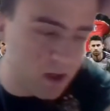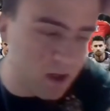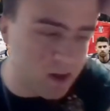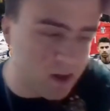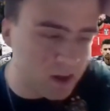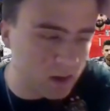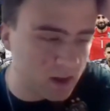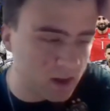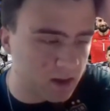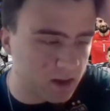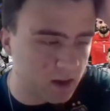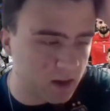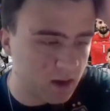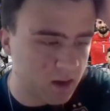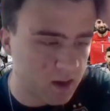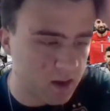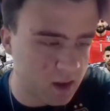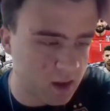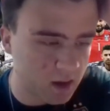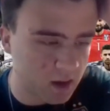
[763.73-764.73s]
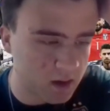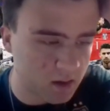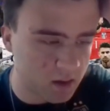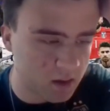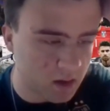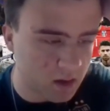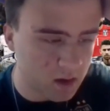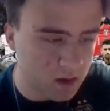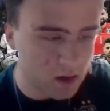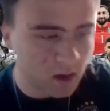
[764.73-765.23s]
solid.
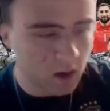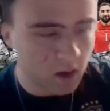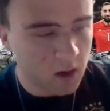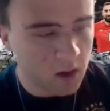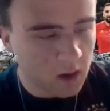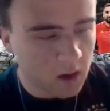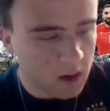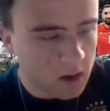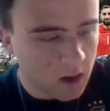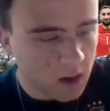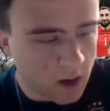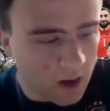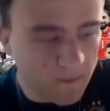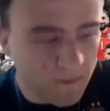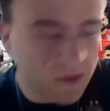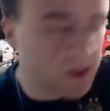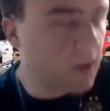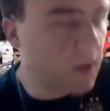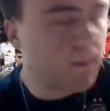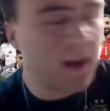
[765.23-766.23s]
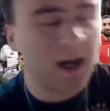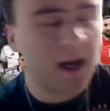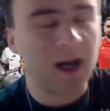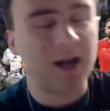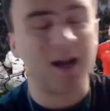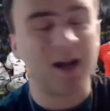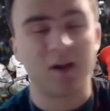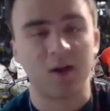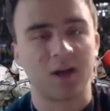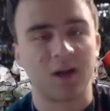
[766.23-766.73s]
So obviously
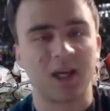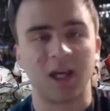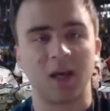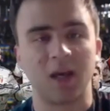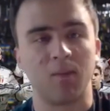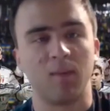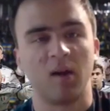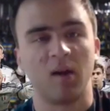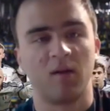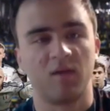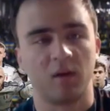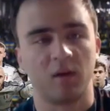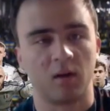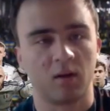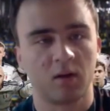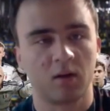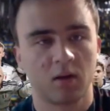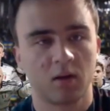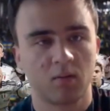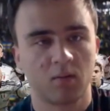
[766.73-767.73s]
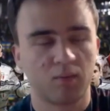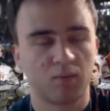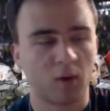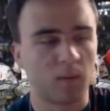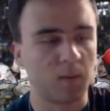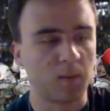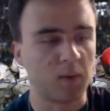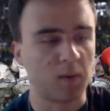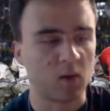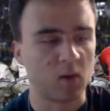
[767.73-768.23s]
Barella is a key midfield,
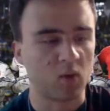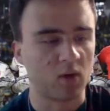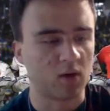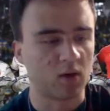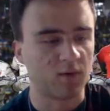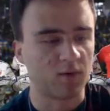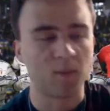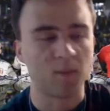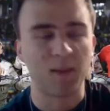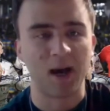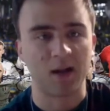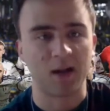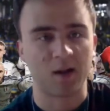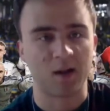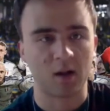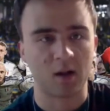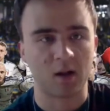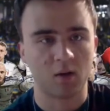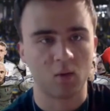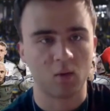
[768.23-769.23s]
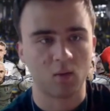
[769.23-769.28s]
probably one of the best,